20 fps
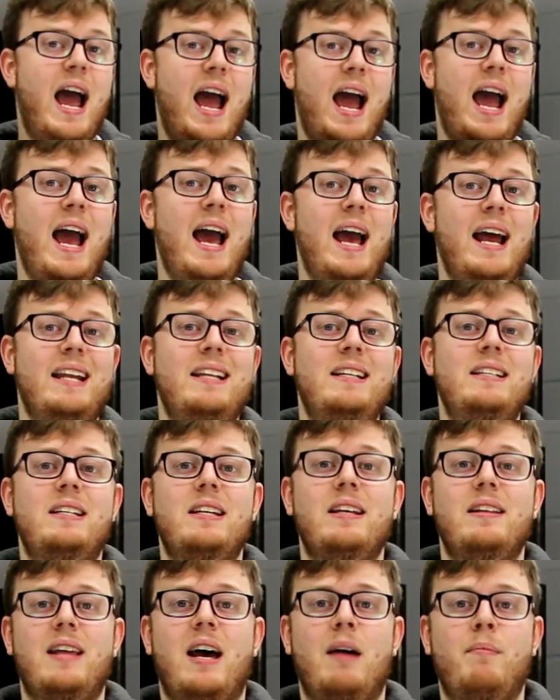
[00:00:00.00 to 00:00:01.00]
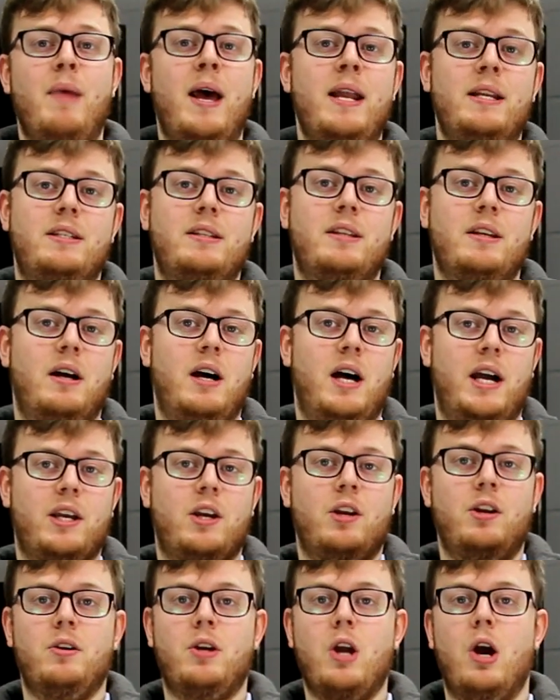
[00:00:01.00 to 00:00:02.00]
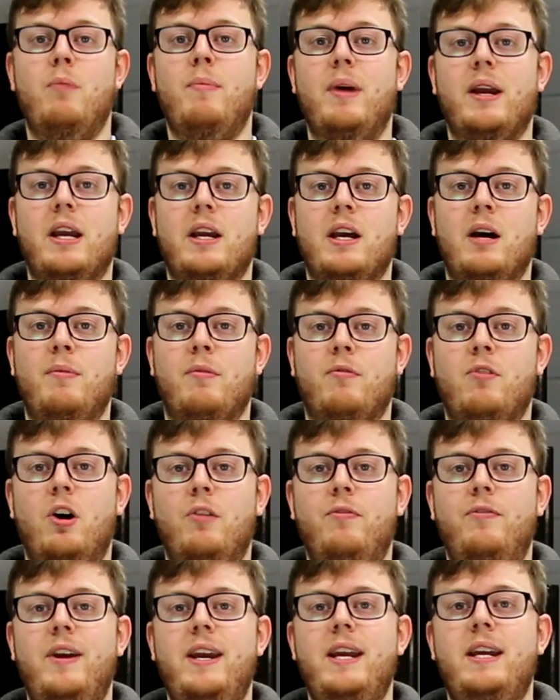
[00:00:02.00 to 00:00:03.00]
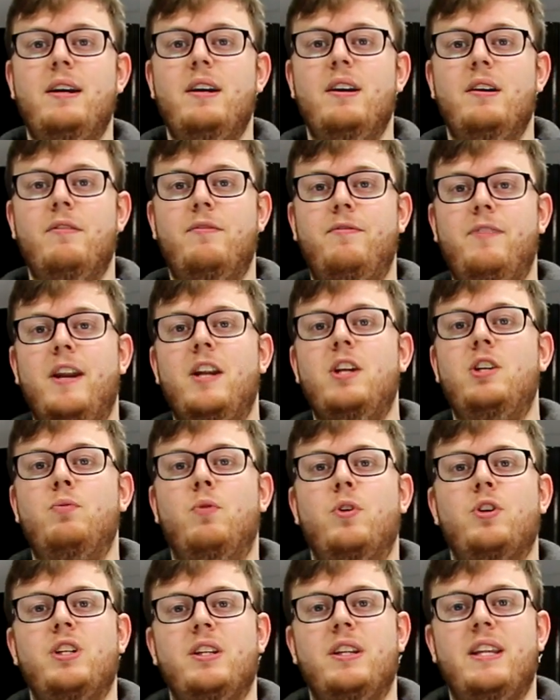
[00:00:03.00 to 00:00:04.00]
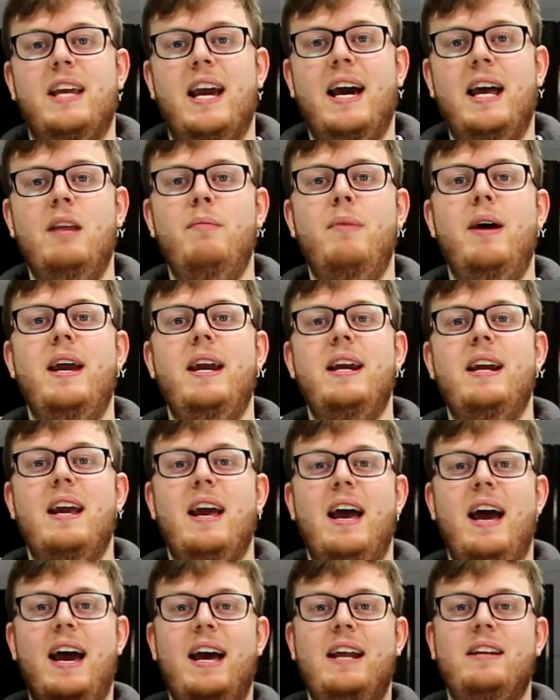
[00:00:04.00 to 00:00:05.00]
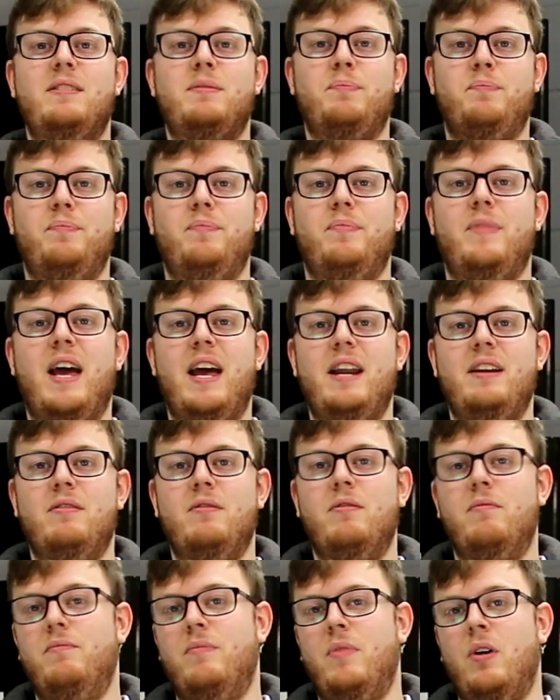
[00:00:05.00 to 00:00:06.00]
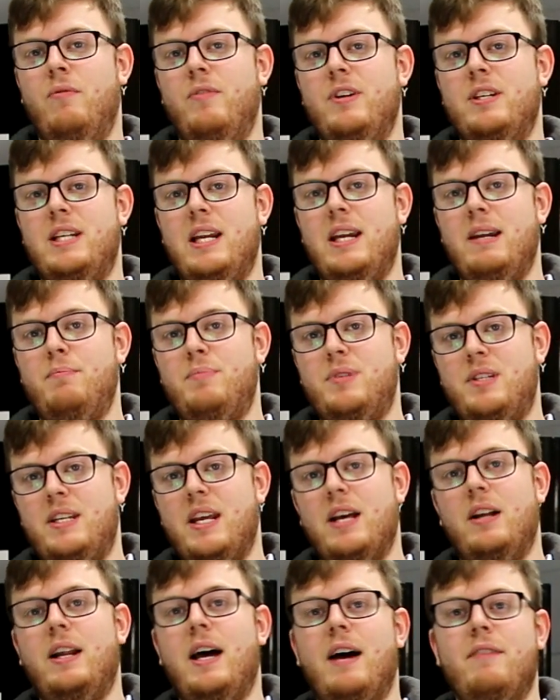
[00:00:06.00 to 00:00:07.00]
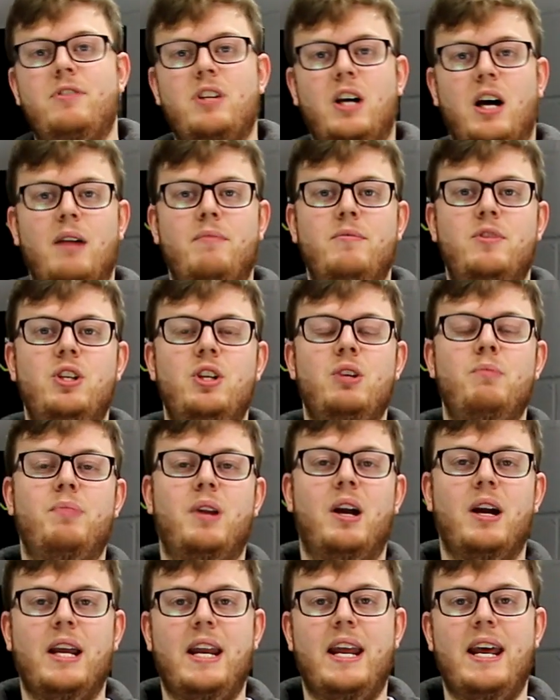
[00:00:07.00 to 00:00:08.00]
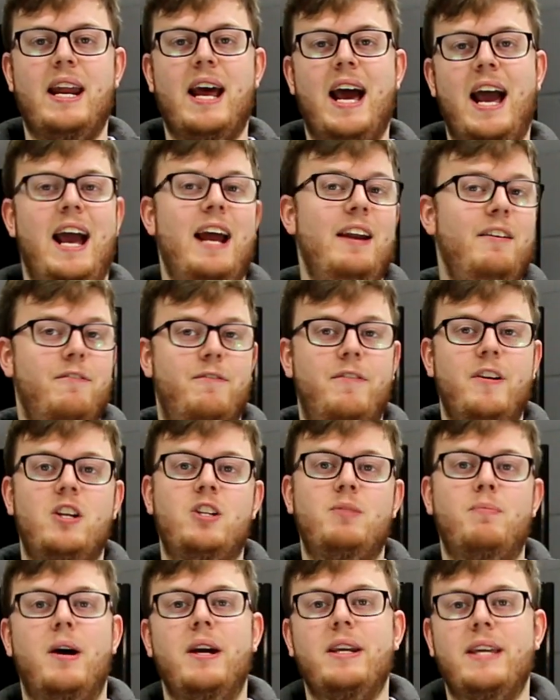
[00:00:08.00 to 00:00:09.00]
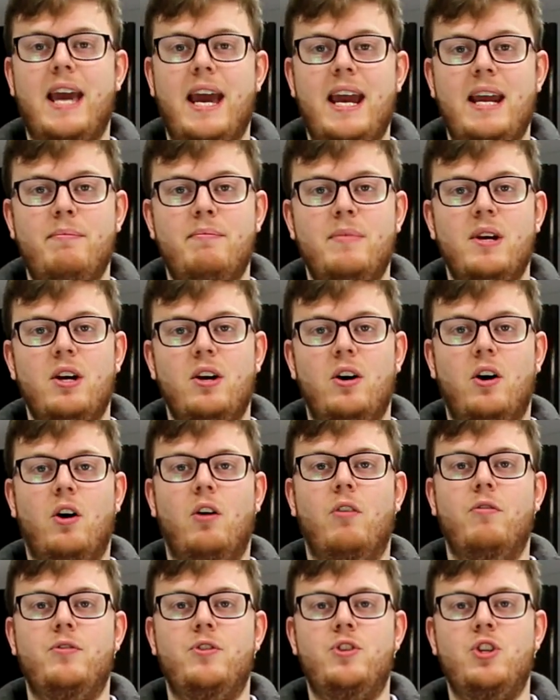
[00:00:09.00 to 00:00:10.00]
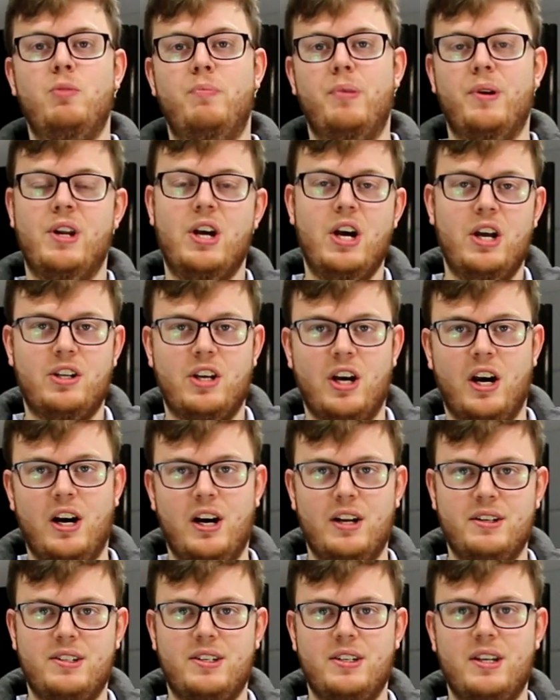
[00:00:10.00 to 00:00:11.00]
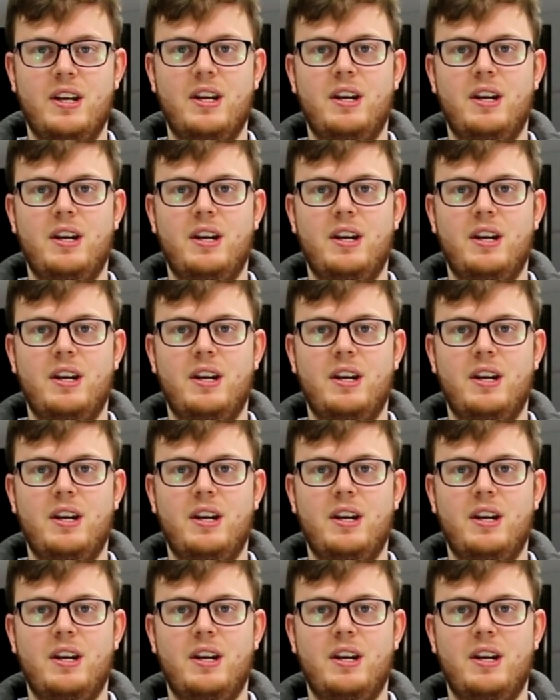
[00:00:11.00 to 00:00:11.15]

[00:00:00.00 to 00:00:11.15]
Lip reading: And that meant that I could go make a cup of coffee, finish watching the anime, and then obviously still have time to plug it in and finish my game of Super Nerd Cards